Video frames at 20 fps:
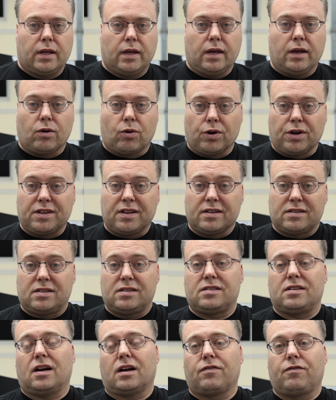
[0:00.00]
In order to test the
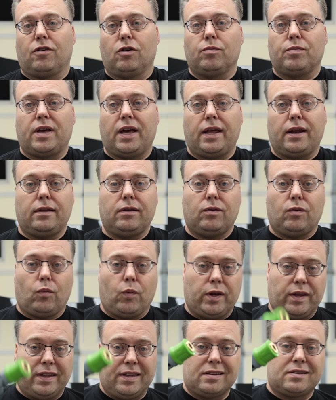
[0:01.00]
stock foam cannon,
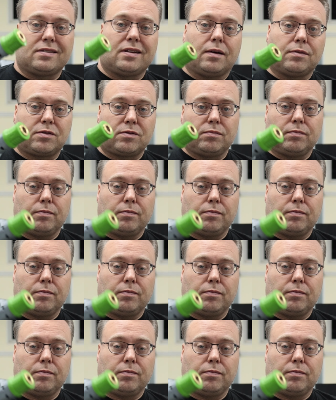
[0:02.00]
we need this stock.